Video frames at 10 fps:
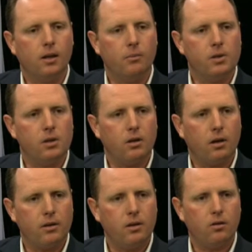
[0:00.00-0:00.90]

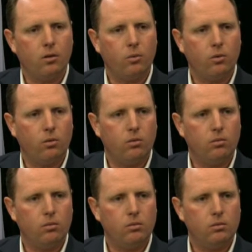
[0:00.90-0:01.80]
So I think a lot more
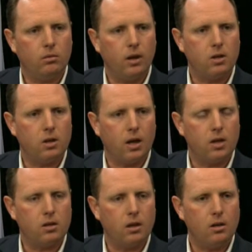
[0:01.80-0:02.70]

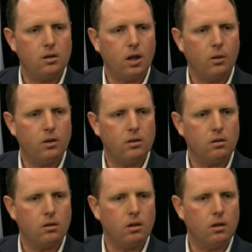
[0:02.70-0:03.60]
education needs to go
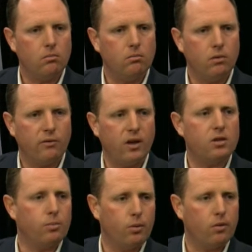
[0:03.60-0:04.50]
into the
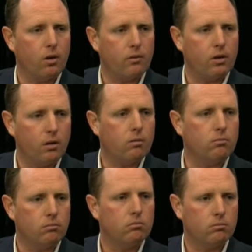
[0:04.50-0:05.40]
effects of pornography
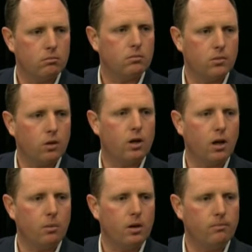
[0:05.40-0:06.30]
on
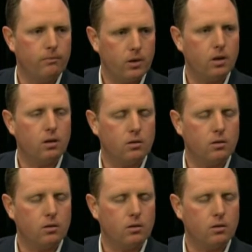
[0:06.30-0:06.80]
young men. Yeah, I do.